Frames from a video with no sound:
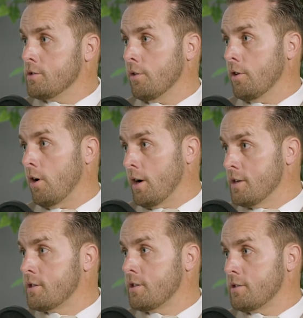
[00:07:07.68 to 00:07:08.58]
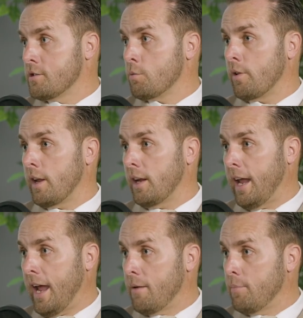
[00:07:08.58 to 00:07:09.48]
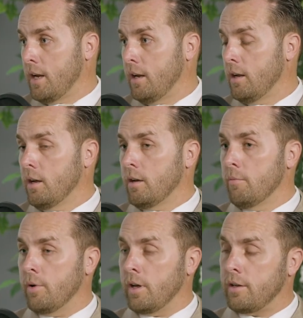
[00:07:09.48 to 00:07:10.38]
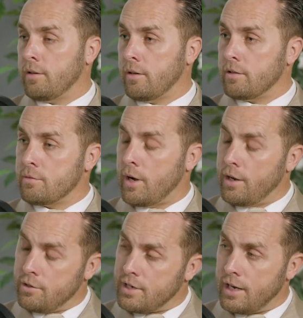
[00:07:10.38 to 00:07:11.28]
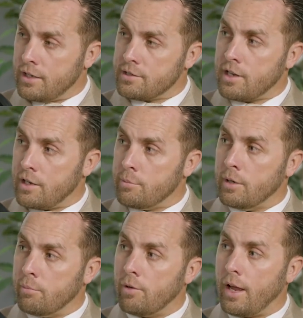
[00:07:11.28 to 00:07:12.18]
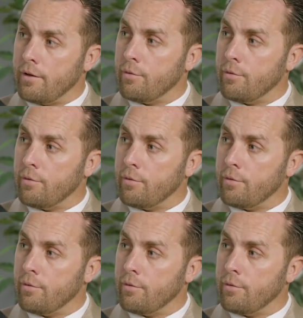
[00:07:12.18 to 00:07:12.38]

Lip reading: So there are instances where they can be, but to my understanding, it's got to be applied